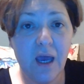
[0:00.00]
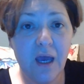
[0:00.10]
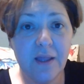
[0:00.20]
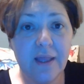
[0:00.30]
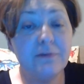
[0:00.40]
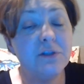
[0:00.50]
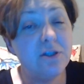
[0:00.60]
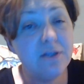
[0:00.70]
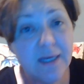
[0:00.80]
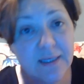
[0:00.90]
And that was
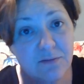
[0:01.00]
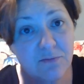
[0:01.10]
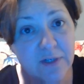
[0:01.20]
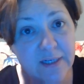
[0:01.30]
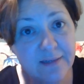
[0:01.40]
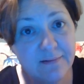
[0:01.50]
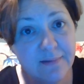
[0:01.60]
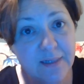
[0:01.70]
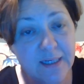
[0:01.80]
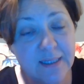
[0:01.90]
2001.
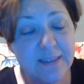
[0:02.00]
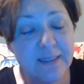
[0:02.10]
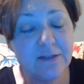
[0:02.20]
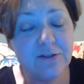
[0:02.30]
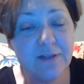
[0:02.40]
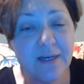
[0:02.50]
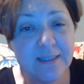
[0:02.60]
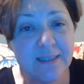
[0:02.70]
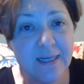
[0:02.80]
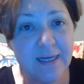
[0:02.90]
It is now
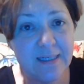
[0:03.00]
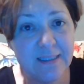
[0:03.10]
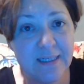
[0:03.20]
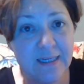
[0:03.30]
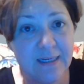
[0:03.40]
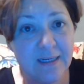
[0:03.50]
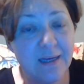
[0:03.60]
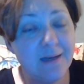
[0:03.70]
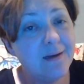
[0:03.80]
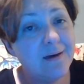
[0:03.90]
2018,
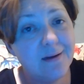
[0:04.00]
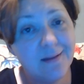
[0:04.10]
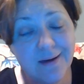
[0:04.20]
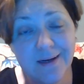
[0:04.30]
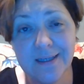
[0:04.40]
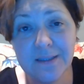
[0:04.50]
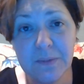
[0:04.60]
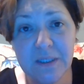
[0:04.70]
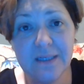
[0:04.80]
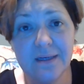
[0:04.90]
and not a lot has
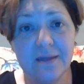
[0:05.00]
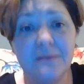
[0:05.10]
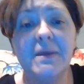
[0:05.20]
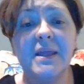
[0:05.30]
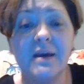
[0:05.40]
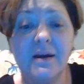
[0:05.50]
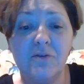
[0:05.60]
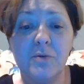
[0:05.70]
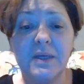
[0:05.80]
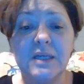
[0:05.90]
been done by the
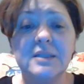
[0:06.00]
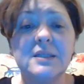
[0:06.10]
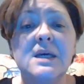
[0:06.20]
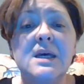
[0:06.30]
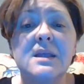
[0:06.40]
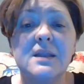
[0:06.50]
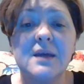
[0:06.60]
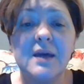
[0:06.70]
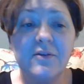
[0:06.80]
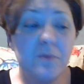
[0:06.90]
government.
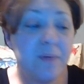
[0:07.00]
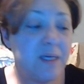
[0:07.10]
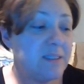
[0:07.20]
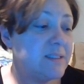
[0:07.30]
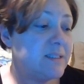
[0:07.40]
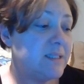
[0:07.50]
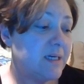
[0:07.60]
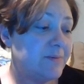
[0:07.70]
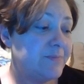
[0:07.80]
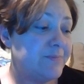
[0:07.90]
The government,
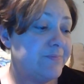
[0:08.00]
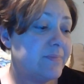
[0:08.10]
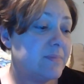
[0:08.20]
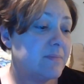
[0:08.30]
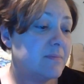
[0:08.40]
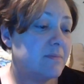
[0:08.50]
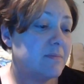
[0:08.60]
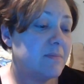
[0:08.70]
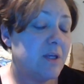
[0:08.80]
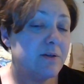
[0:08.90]

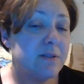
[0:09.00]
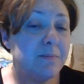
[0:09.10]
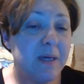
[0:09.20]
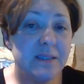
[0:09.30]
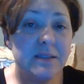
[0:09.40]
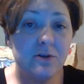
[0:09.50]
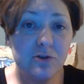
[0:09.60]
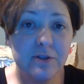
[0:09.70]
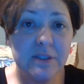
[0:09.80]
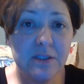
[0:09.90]
there's a big
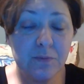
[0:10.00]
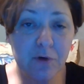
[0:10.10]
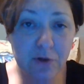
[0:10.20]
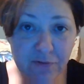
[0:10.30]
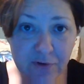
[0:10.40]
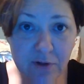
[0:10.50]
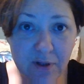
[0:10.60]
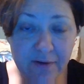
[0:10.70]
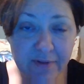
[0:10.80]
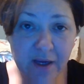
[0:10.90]
social disapproval
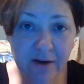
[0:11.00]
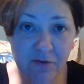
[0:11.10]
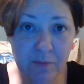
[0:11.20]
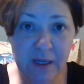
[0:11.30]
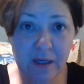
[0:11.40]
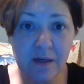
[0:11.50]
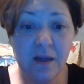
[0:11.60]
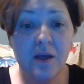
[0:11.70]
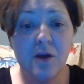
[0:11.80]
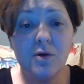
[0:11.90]
of the government,
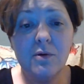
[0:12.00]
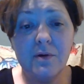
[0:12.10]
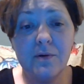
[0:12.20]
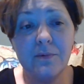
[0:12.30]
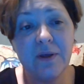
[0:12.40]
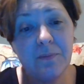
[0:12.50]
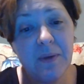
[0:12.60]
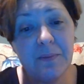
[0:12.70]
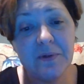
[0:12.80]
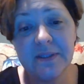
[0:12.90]
quote, with
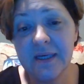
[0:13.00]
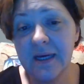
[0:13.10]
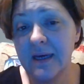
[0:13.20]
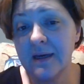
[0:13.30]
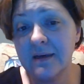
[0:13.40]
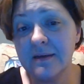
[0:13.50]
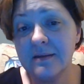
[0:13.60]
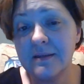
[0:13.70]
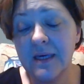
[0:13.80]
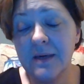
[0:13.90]
people
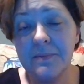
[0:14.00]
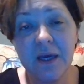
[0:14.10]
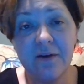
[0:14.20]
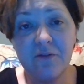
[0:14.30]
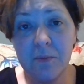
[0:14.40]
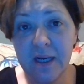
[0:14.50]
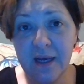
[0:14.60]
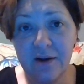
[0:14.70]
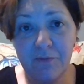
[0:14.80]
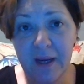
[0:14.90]
saying, "Keep the government
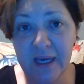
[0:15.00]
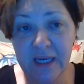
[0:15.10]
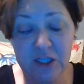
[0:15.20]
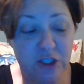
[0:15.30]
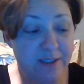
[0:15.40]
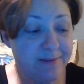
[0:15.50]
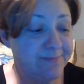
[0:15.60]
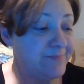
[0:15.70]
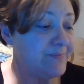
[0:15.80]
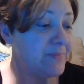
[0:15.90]
out of my kitchen."